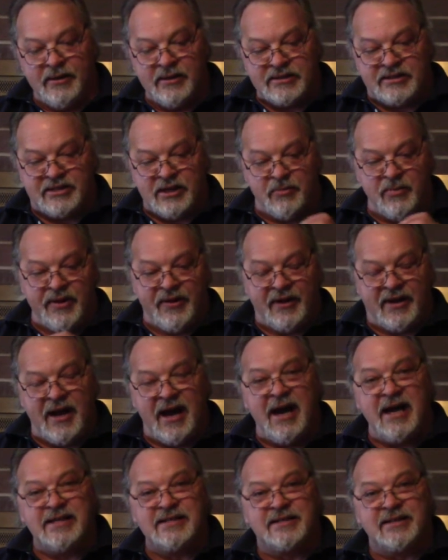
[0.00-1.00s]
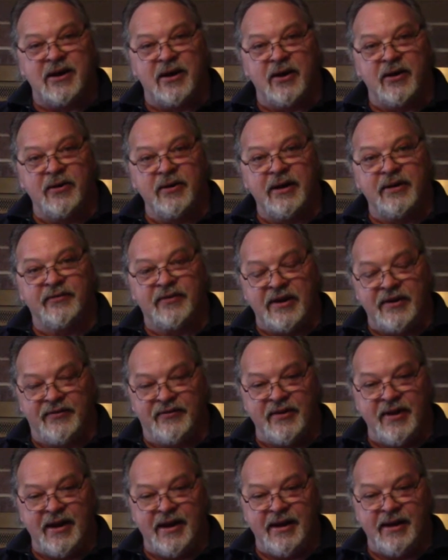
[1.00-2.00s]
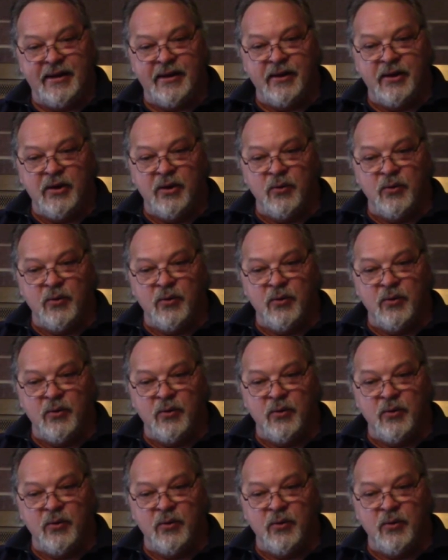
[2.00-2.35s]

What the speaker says: Some of the cons are, as I say,